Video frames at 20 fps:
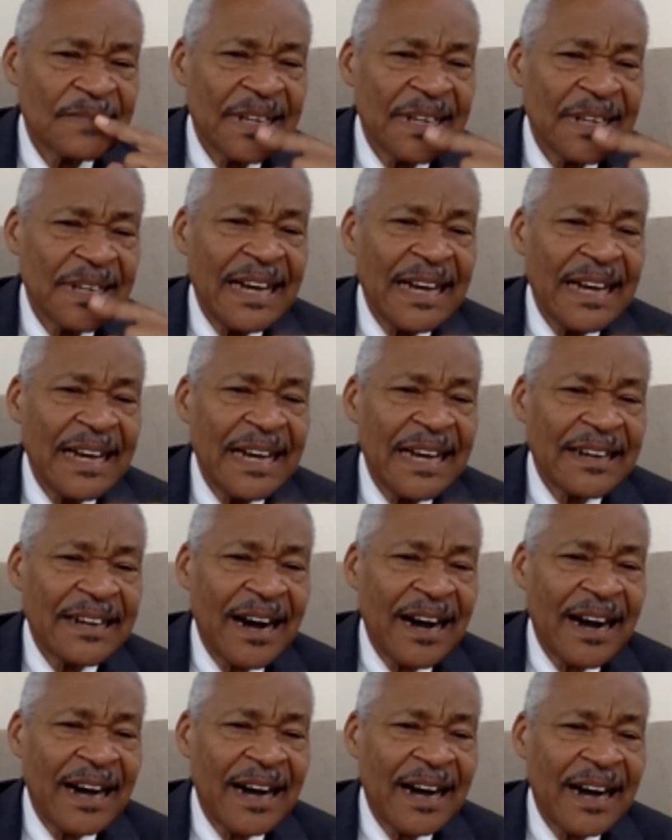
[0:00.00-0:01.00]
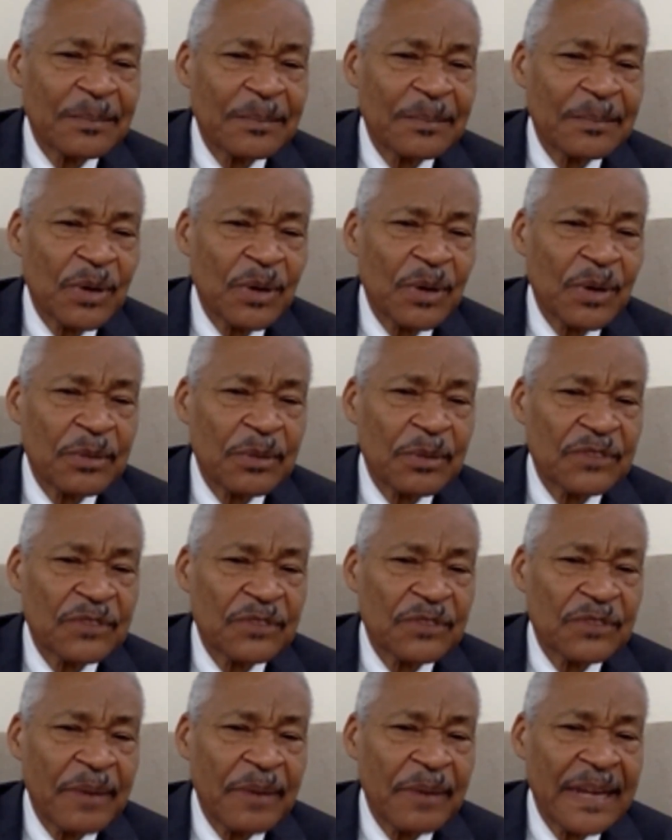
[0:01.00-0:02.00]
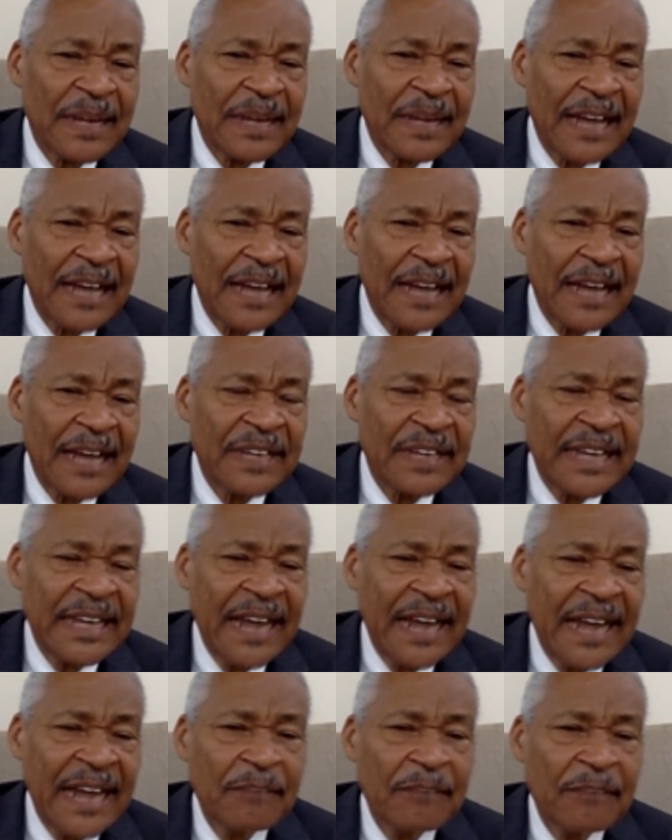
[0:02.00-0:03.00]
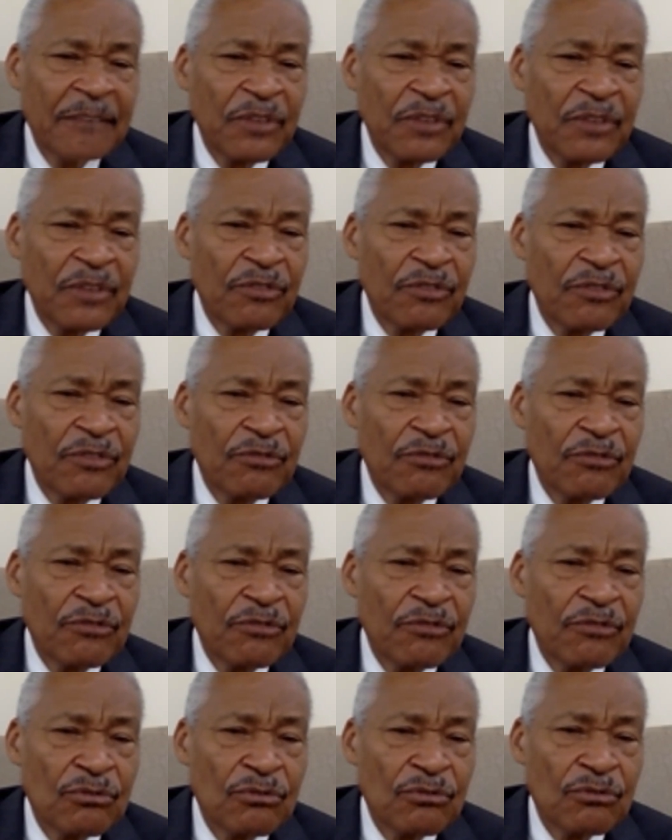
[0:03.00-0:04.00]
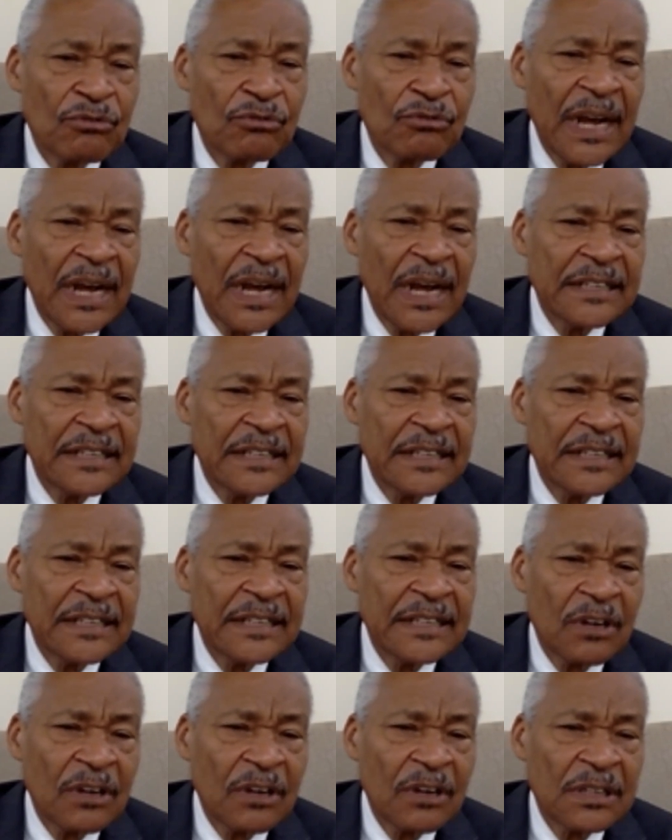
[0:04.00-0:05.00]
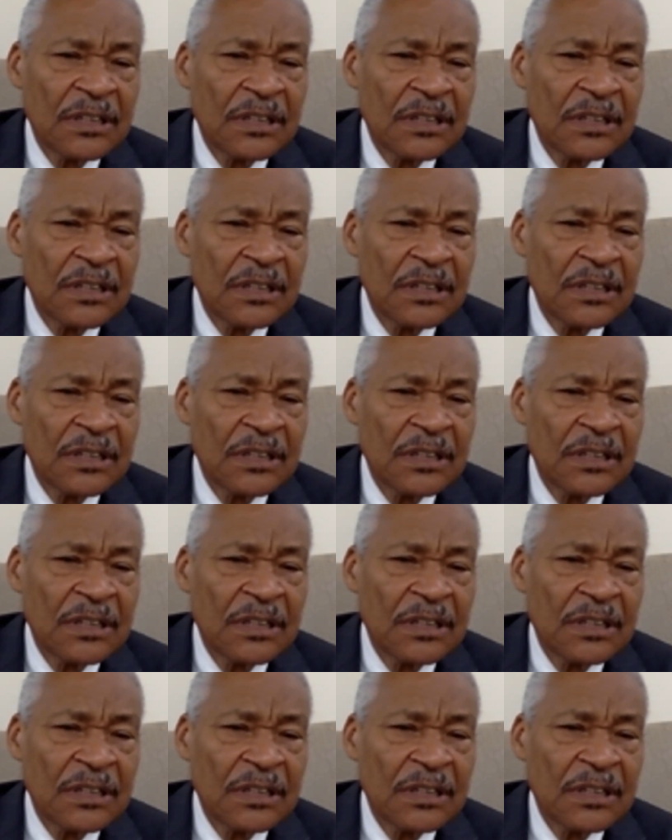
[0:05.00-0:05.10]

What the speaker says: God has a purpose for my life. He carried me through the difficulties